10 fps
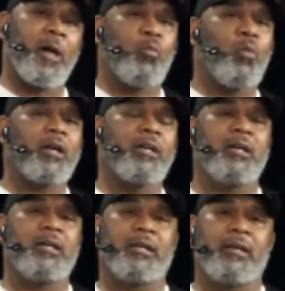what
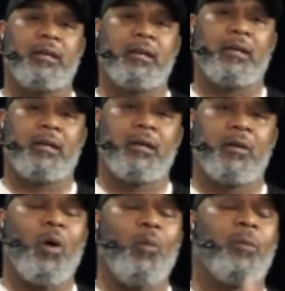
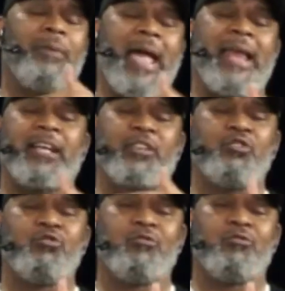will panic do